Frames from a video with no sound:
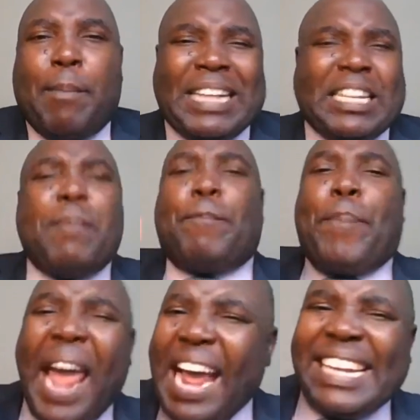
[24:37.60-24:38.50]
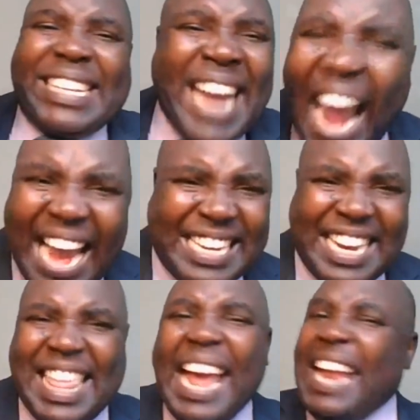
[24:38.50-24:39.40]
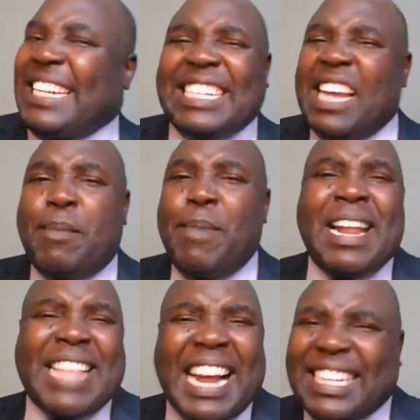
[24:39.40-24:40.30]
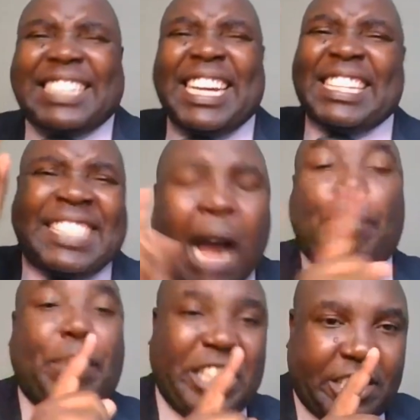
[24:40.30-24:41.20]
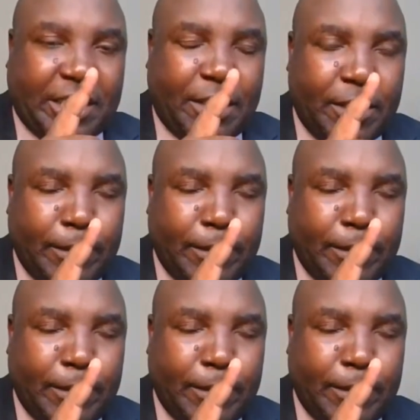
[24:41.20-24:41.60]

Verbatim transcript: But it being there today doesn't mean that it's established.